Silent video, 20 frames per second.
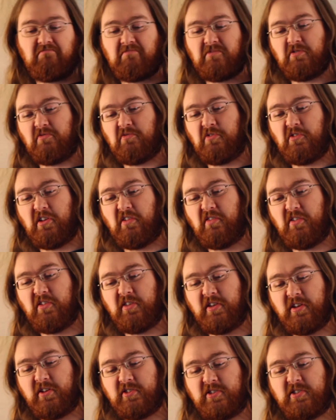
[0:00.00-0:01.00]
don't really have
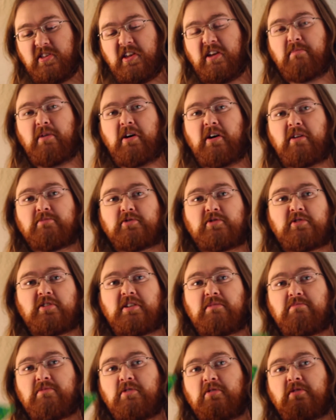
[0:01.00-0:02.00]
anything else to say about it. I'm just going
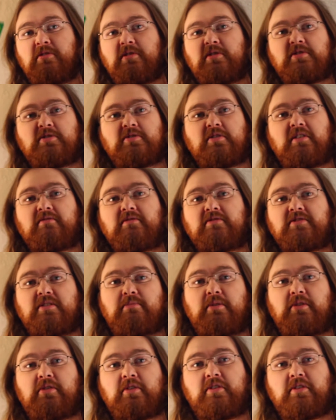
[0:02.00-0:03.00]
to keep doing this until I've used up all the